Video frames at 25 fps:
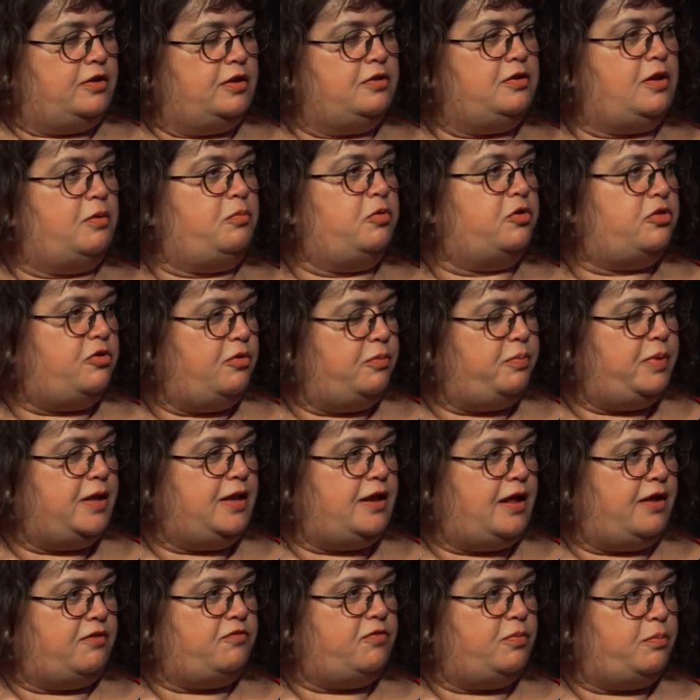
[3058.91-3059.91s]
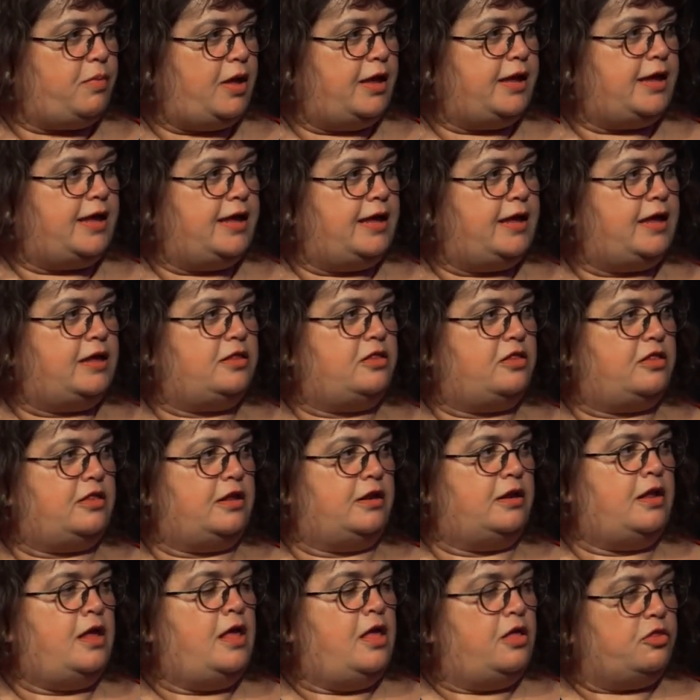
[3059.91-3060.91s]
you know, what it would be like for my kids
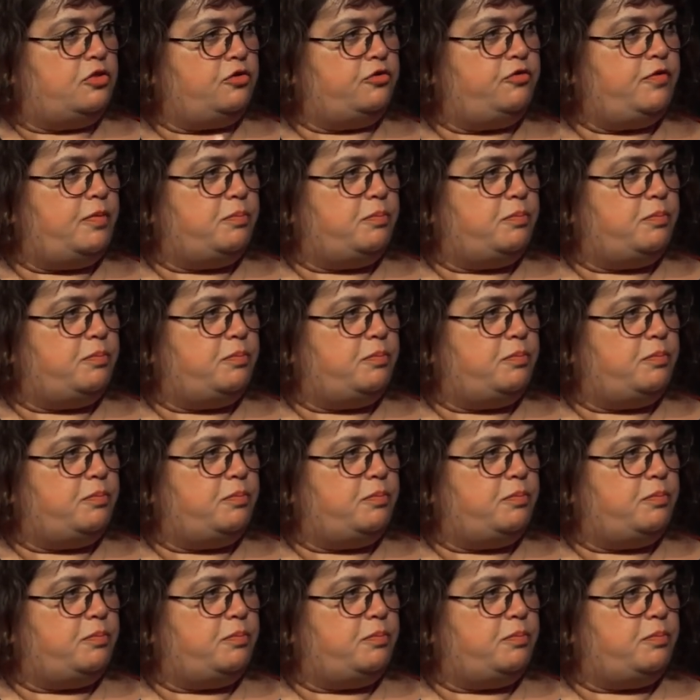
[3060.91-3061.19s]
and sort of